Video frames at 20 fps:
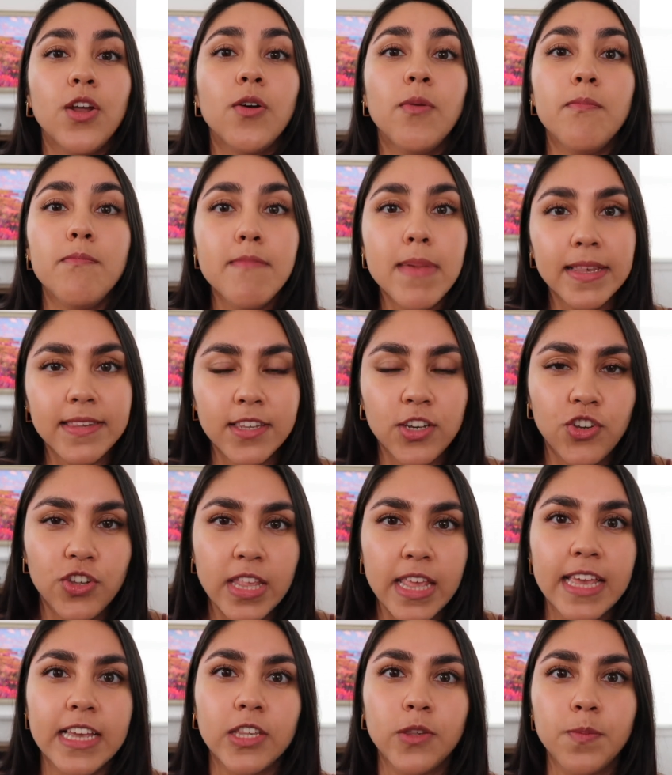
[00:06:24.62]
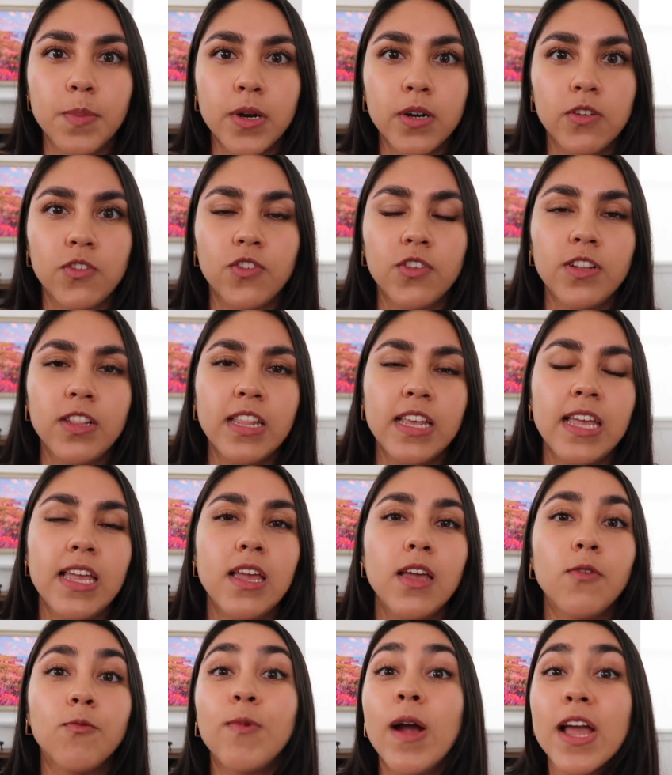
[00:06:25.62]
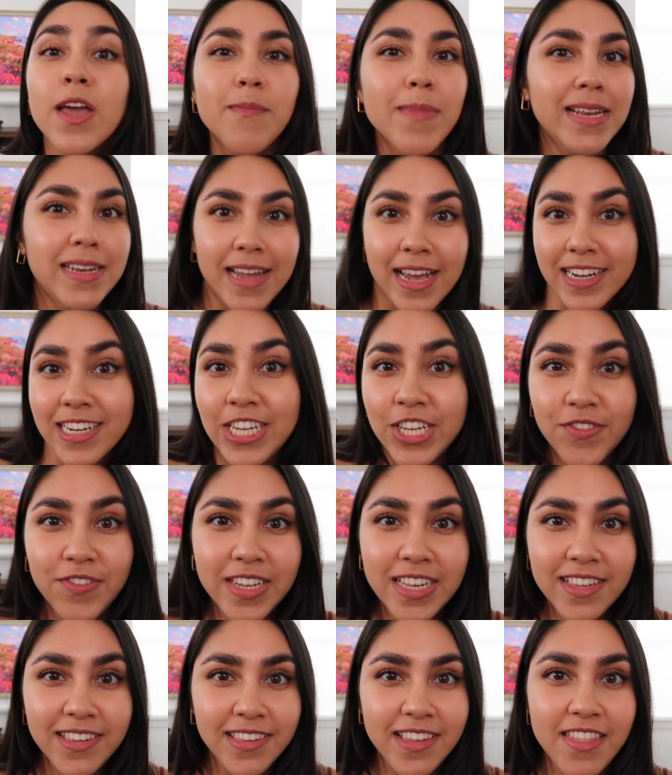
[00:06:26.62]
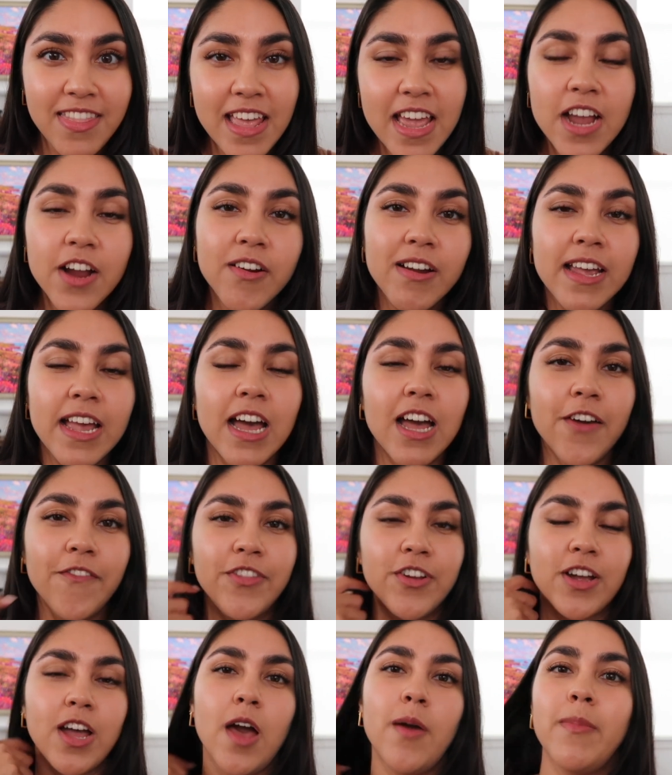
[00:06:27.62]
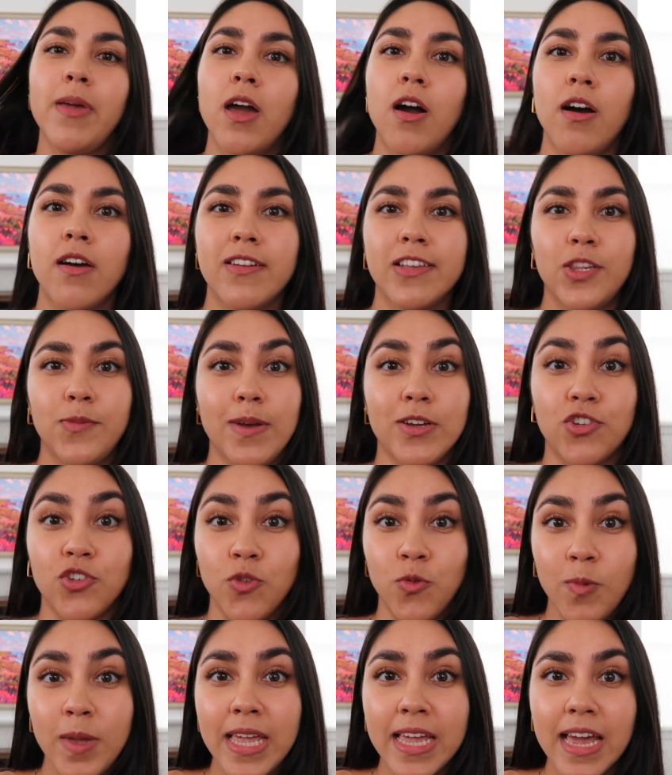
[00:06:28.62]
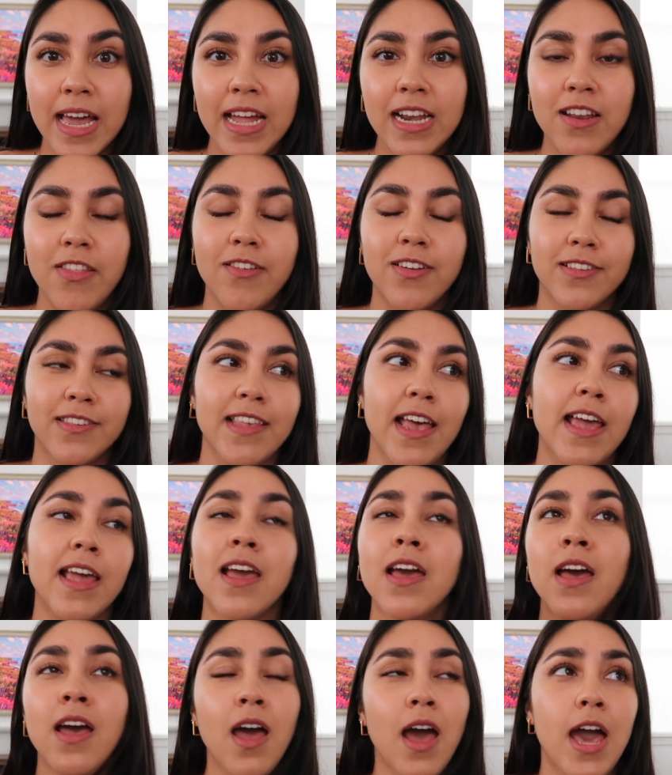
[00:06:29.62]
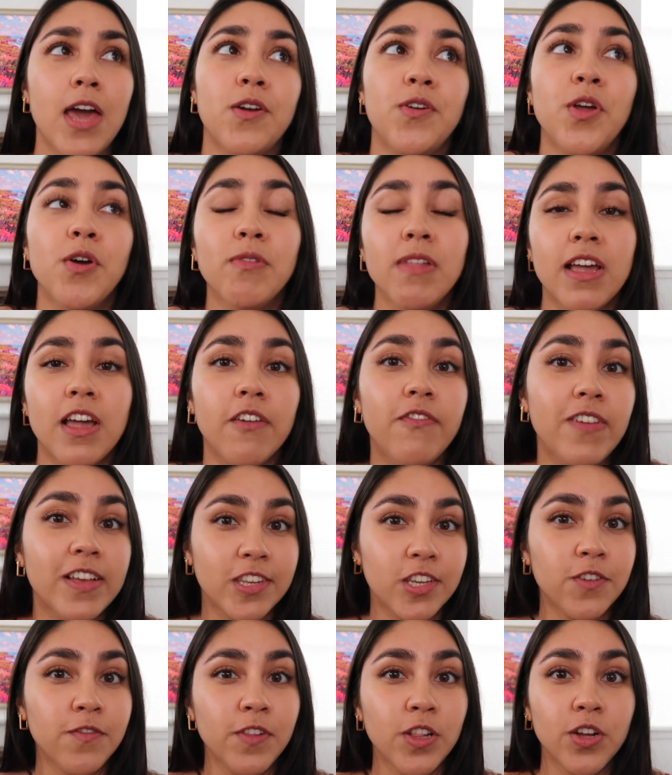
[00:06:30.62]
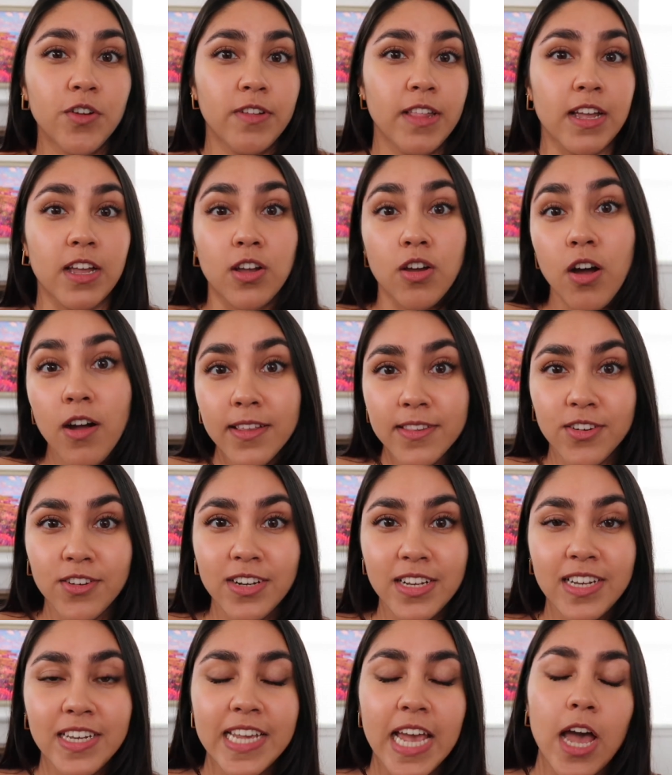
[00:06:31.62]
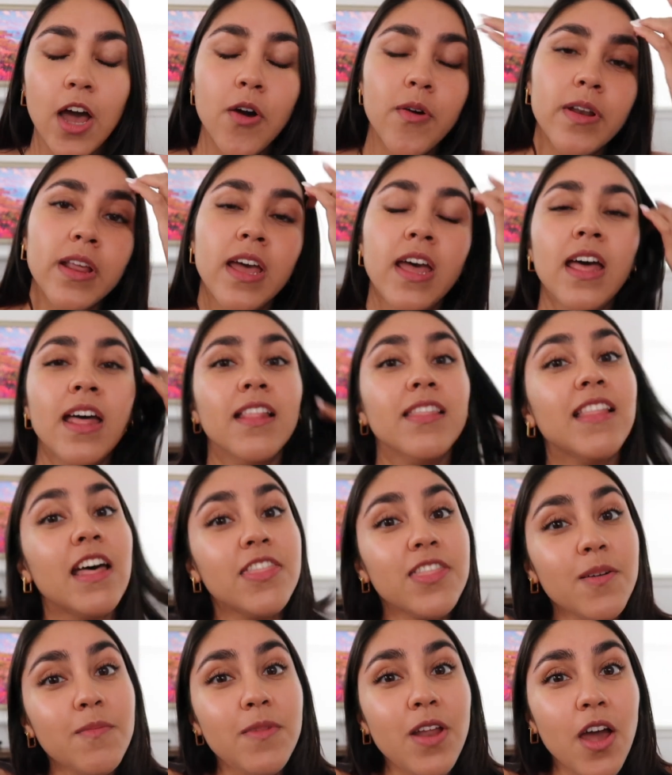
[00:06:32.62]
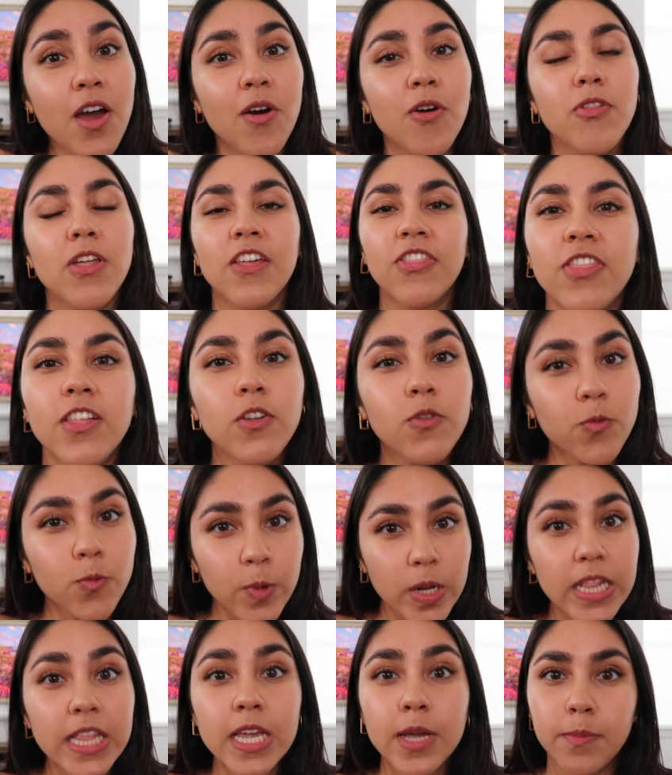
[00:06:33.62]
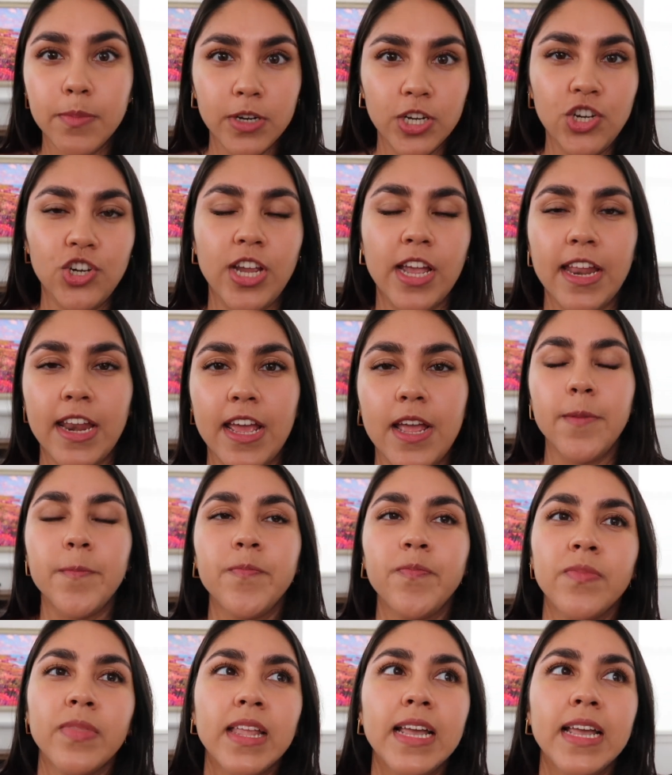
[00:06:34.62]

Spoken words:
message the guests personally, recommend activities in the area if they're coming on a special weekend and there's like, I don't know, like a festival or like a concert in town, let them know, like they'll really appreciate it.